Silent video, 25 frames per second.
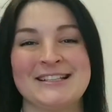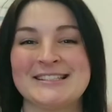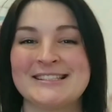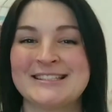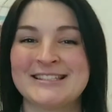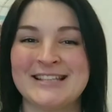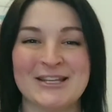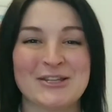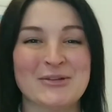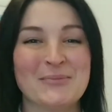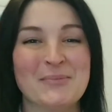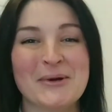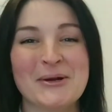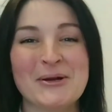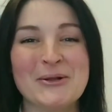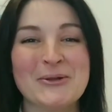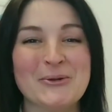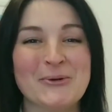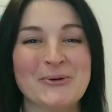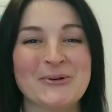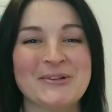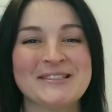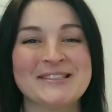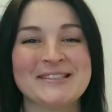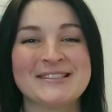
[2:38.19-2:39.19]
It's Teto para
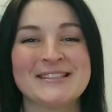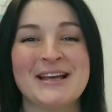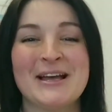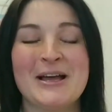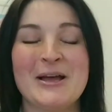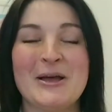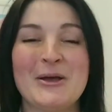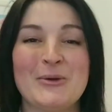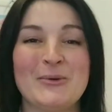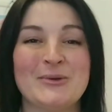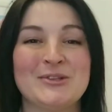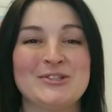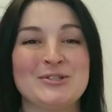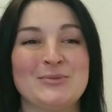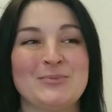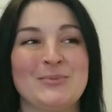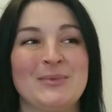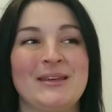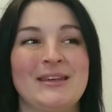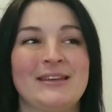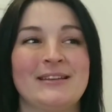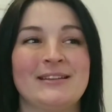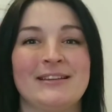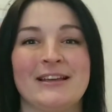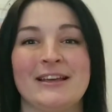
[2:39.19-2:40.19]
dois, which
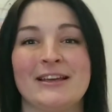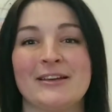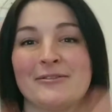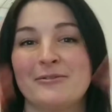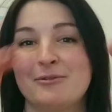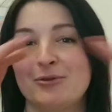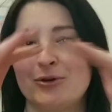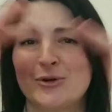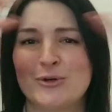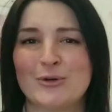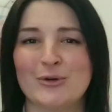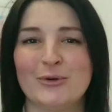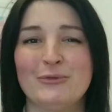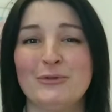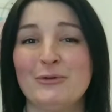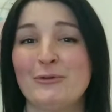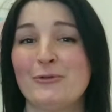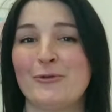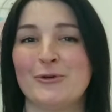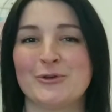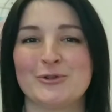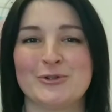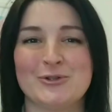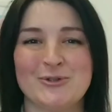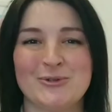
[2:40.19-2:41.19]
means like roof
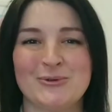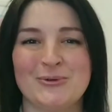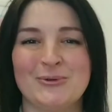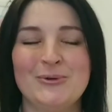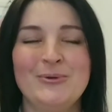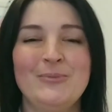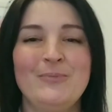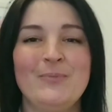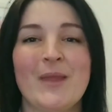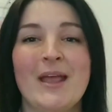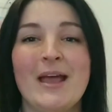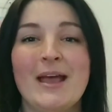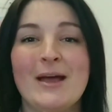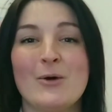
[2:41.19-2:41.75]
for two.